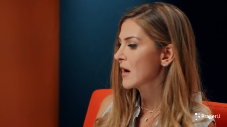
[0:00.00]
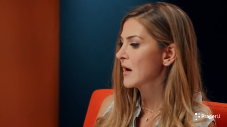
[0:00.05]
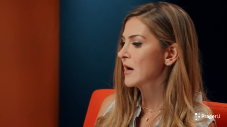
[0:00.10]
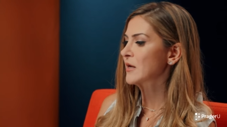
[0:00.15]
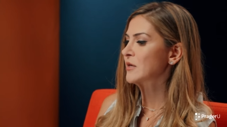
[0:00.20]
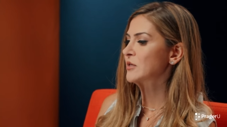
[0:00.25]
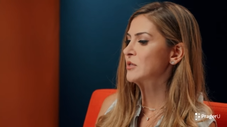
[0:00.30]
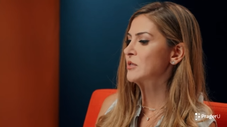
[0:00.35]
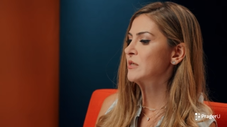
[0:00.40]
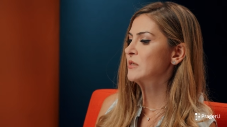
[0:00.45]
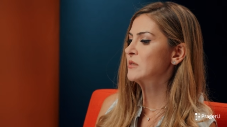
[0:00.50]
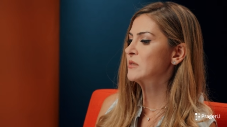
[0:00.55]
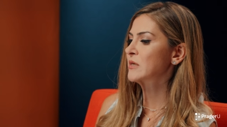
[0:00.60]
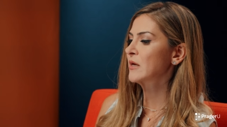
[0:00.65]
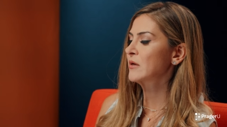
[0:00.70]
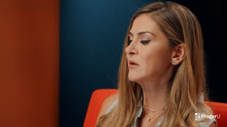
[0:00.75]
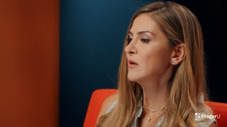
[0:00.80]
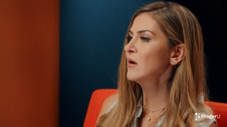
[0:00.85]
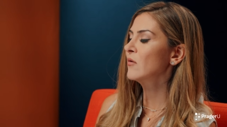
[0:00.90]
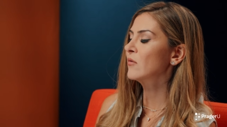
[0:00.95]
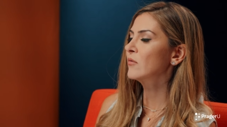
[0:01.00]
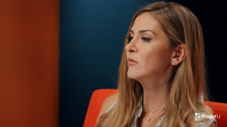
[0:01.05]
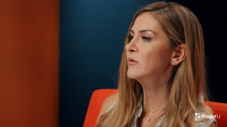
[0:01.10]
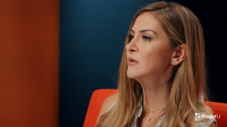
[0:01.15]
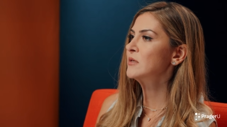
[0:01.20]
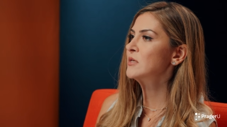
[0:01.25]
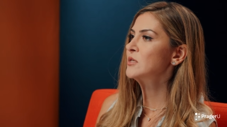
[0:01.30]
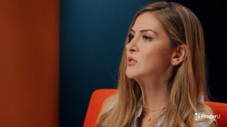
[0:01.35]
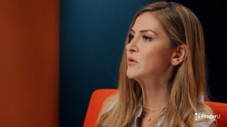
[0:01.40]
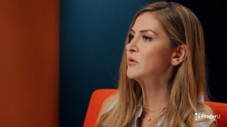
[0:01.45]
And she said, no,
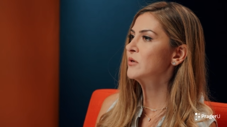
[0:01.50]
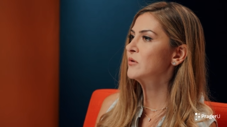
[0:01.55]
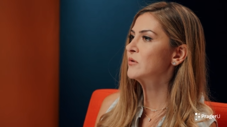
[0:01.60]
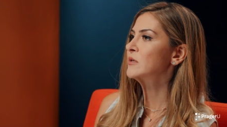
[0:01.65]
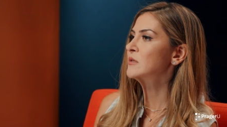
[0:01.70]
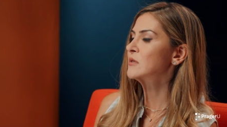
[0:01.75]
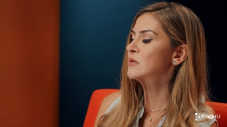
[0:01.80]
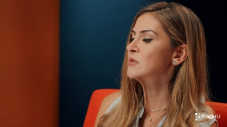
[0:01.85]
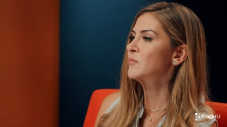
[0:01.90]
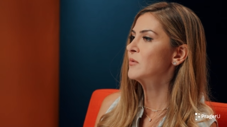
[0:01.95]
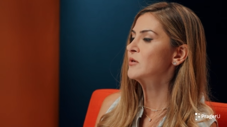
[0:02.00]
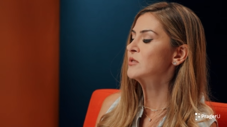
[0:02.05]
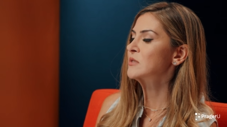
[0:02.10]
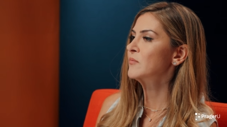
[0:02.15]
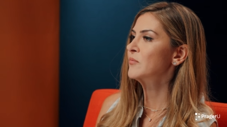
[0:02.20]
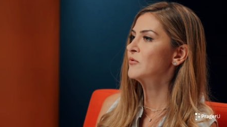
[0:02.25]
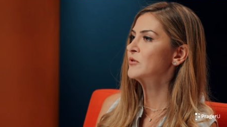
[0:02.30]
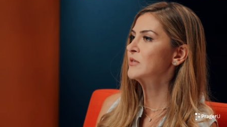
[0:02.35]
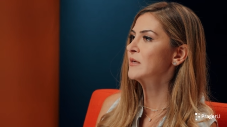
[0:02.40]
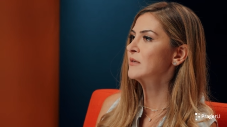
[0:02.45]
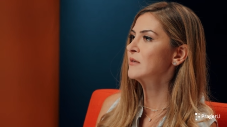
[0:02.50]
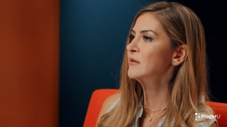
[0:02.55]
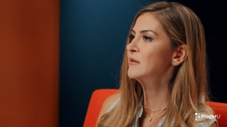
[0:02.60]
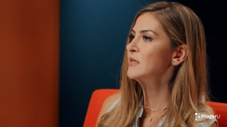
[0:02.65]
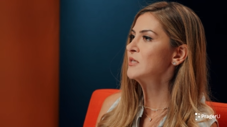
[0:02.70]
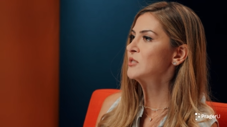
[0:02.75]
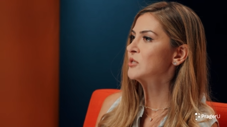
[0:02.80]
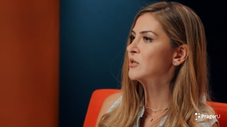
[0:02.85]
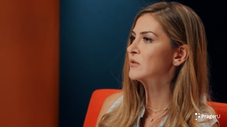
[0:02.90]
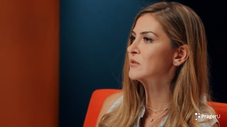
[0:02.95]
the teacher unions are supposed to protect the
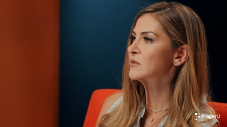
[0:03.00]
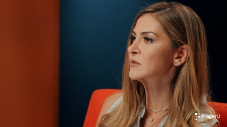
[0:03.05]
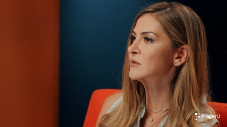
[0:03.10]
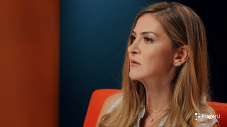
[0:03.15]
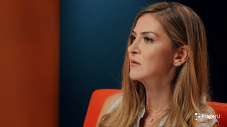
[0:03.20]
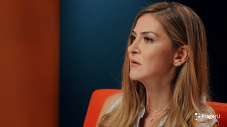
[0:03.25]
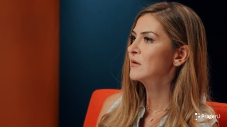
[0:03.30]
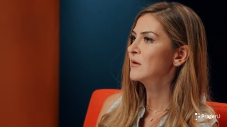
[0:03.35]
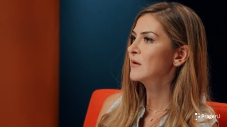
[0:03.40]
teachers.